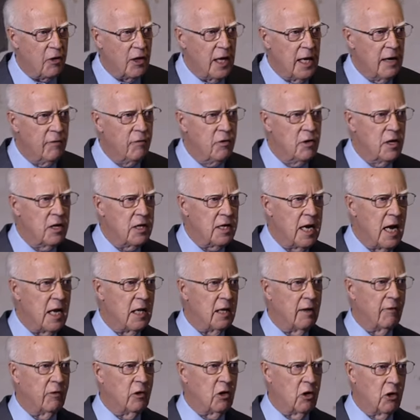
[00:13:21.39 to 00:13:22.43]
even the death
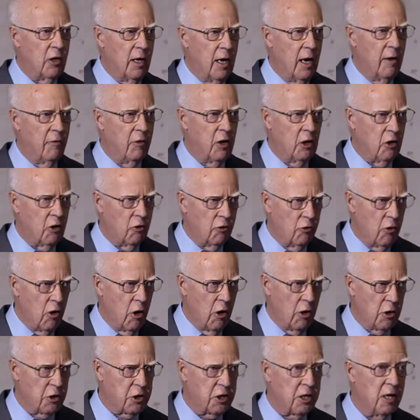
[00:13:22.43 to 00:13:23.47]
of the
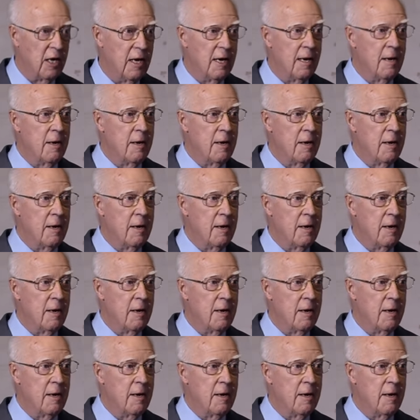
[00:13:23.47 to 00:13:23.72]
cross,